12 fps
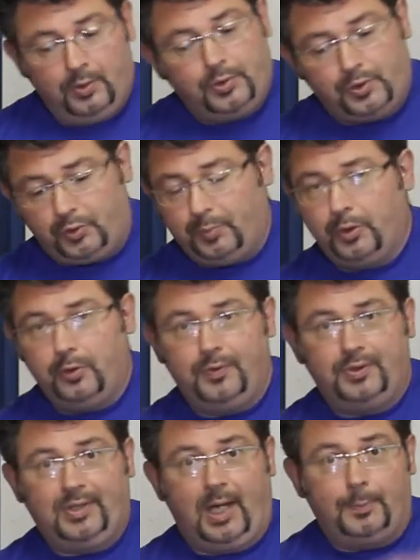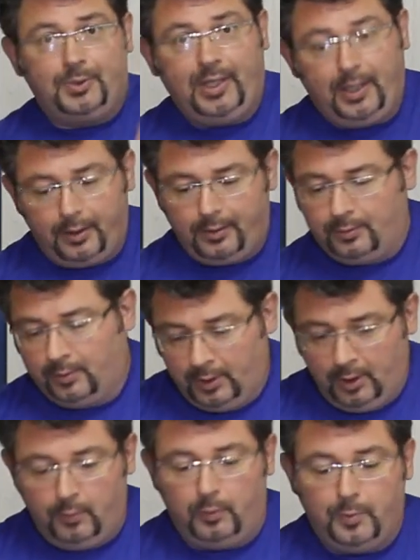just remove the top tier,
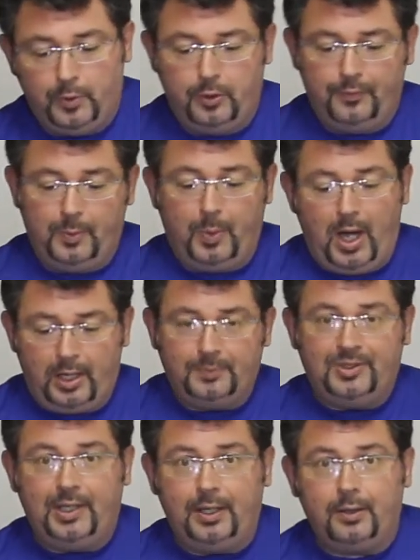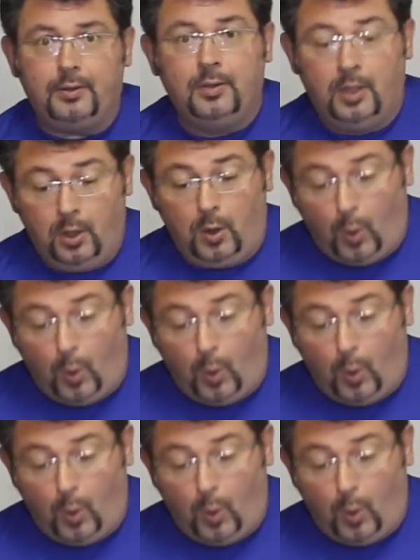remove the bottom tier,